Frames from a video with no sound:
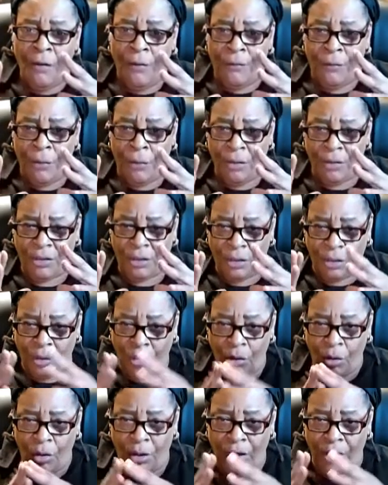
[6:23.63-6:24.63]
forcing
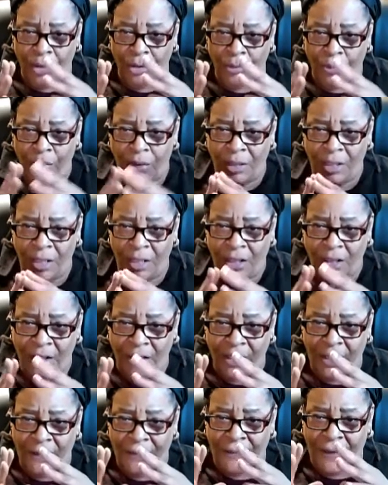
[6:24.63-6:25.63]
lawyers,
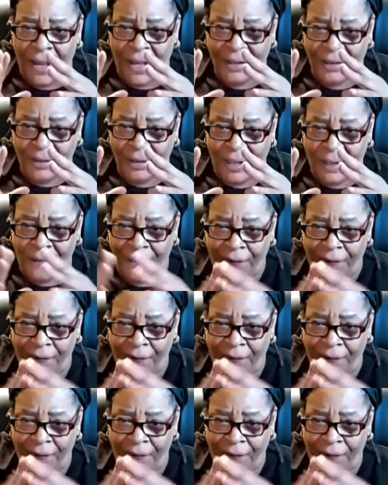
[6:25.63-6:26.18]
religious advisors,